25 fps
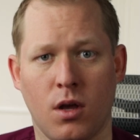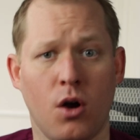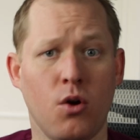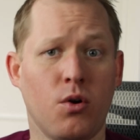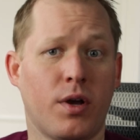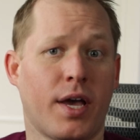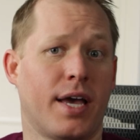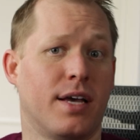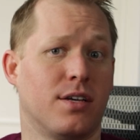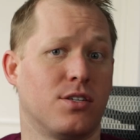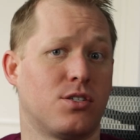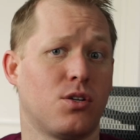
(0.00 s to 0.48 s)

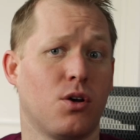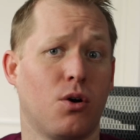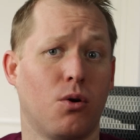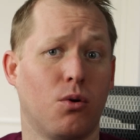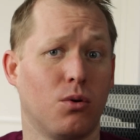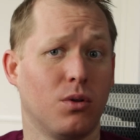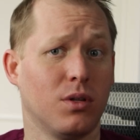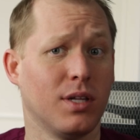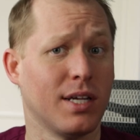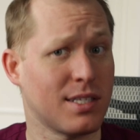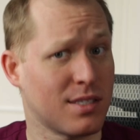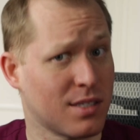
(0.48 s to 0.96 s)
Okay,
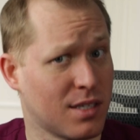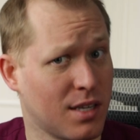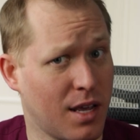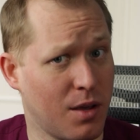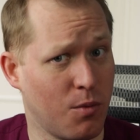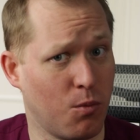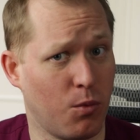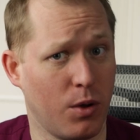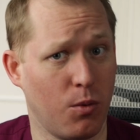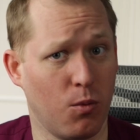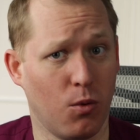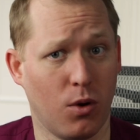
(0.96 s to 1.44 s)
so let's
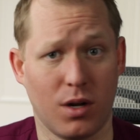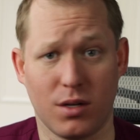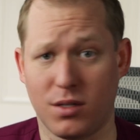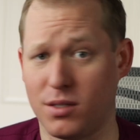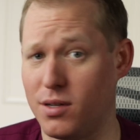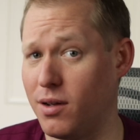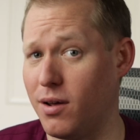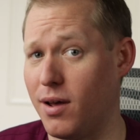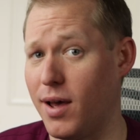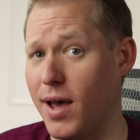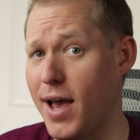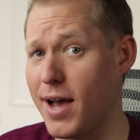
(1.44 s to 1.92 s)
say we want
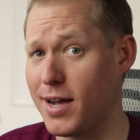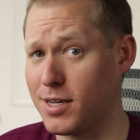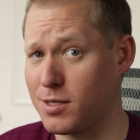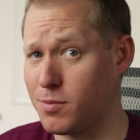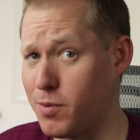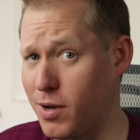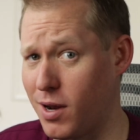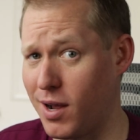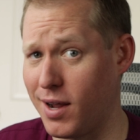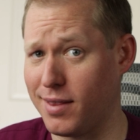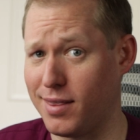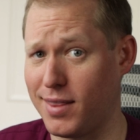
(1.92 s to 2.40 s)
to
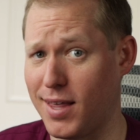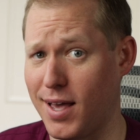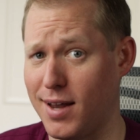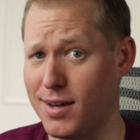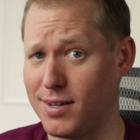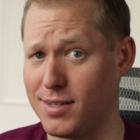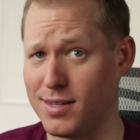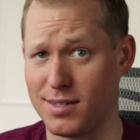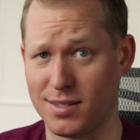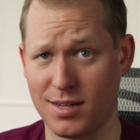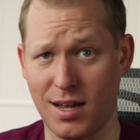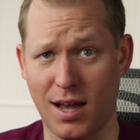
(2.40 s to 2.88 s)
expedite
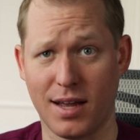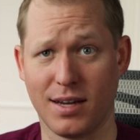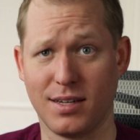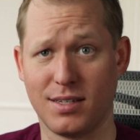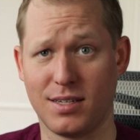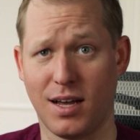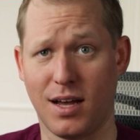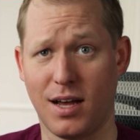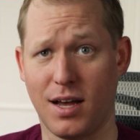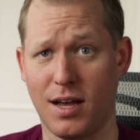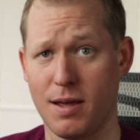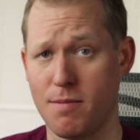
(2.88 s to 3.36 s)
that design
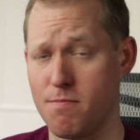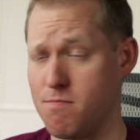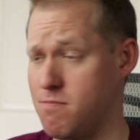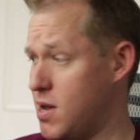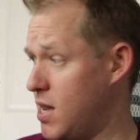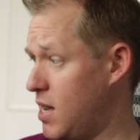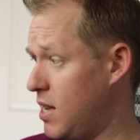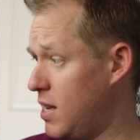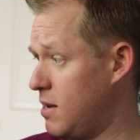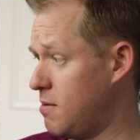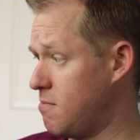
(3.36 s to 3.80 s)
time